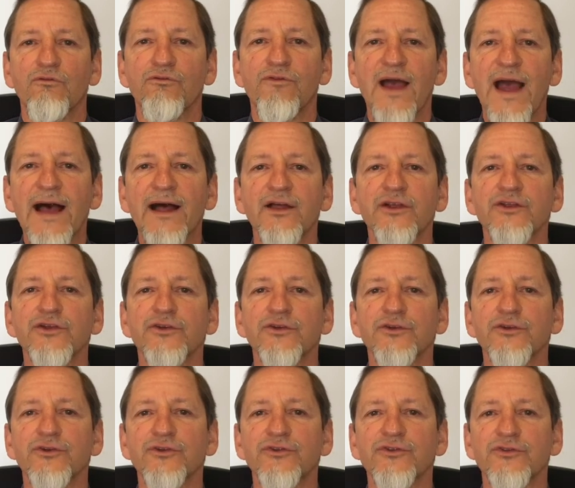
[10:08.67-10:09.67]

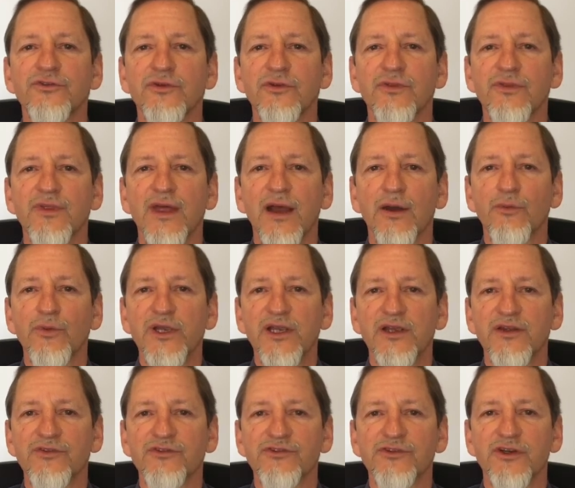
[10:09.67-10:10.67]
values that we
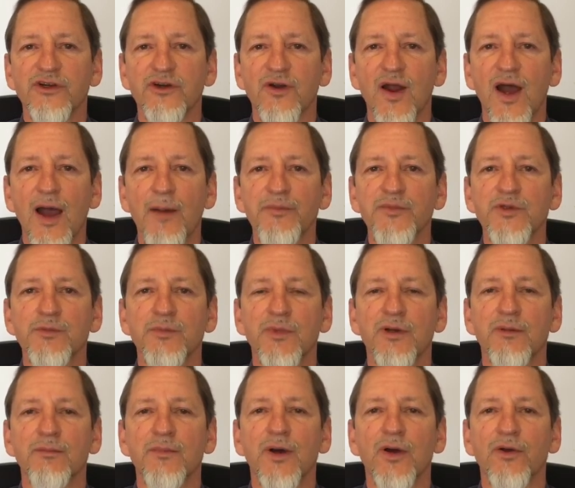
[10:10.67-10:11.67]
consider
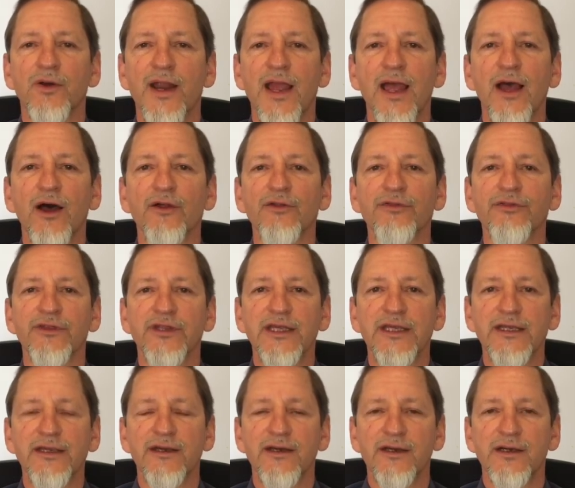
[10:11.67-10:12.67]
optimum or
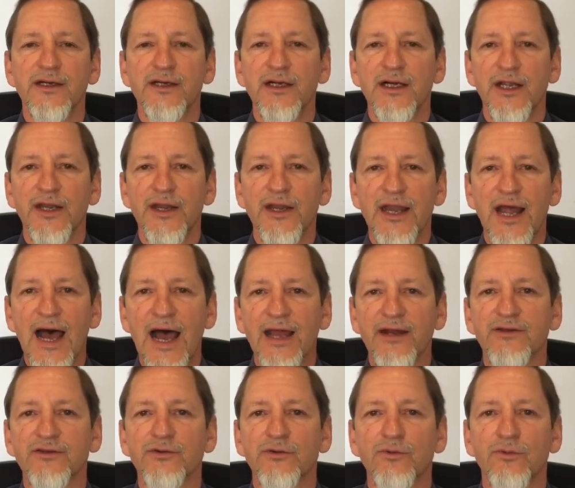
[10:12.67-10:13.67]
healthy,
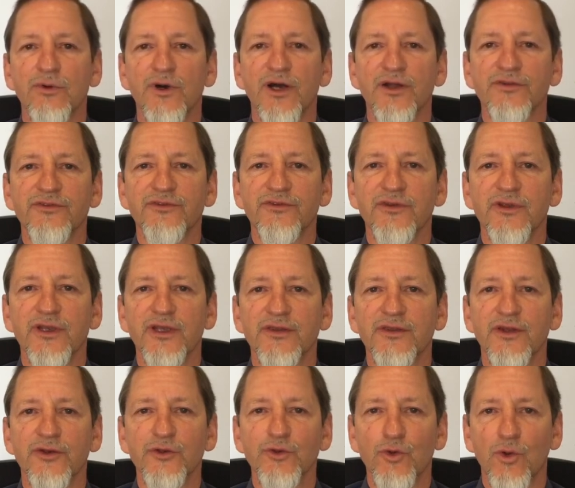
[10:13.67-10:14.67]
not what's in
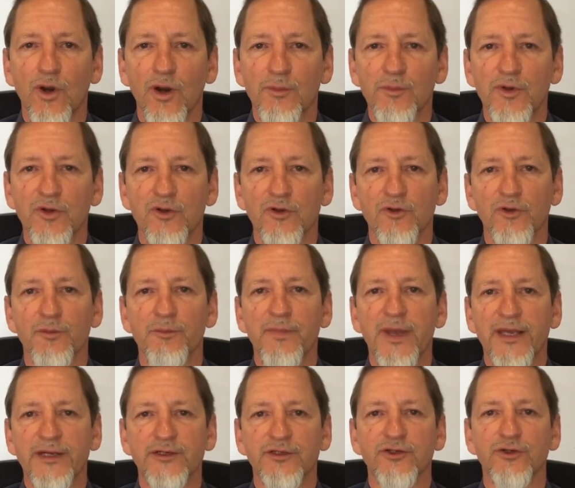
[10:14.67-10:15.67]
the normal
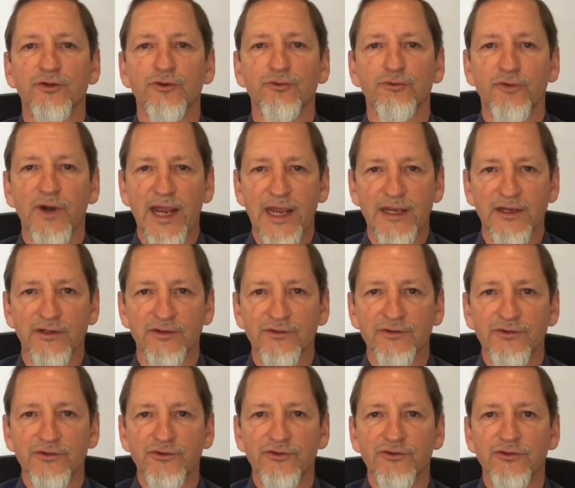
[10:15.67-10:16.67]
medical
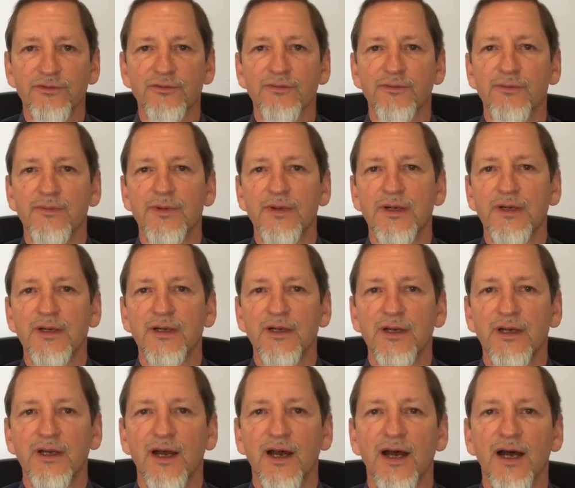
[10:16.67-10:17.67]
range.
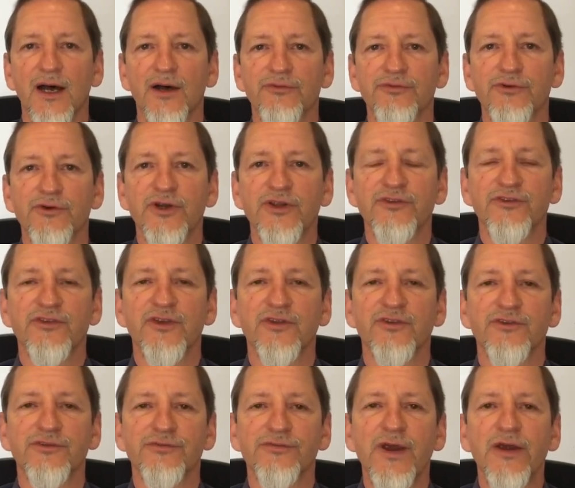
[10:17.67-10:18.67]
For
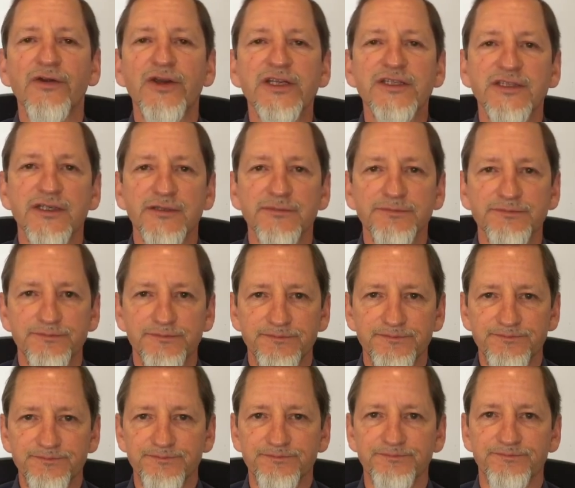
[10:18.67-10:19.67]
instance, ferritin
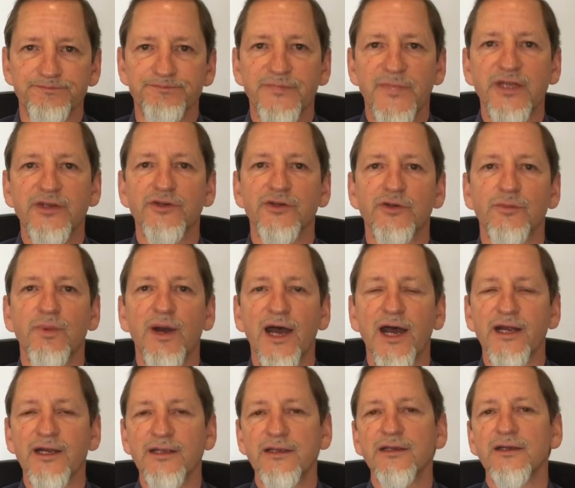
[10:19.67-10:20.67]
in your
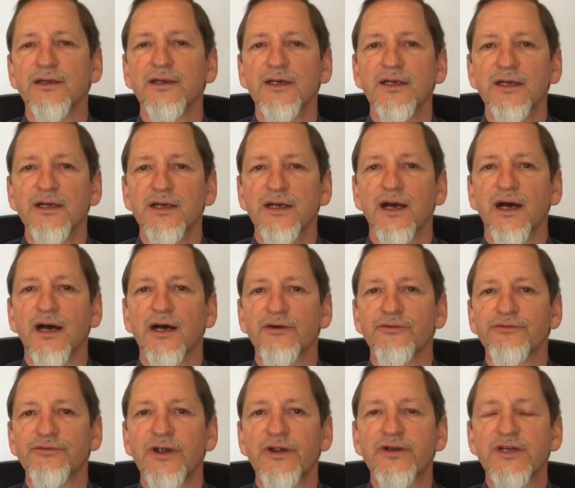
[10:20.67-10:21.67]
body,
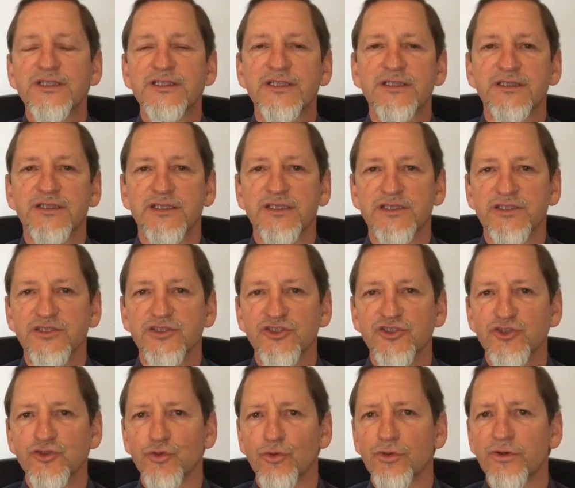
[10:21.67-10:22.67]
ferritin is
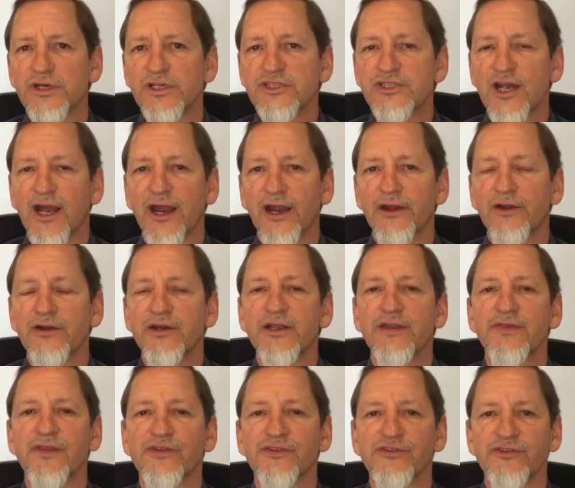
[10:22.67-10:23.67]
storage iron
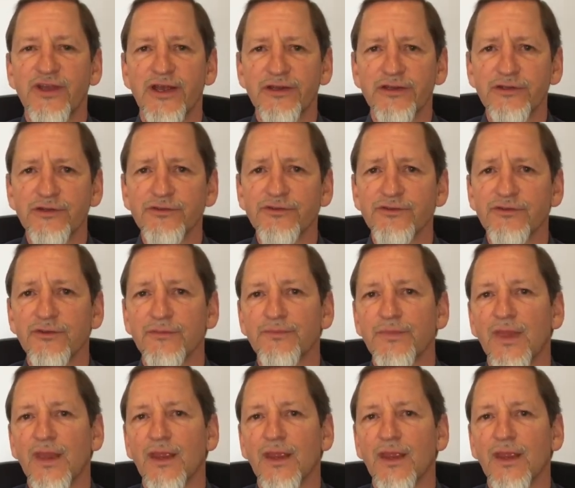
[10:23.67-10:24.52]
in the cells.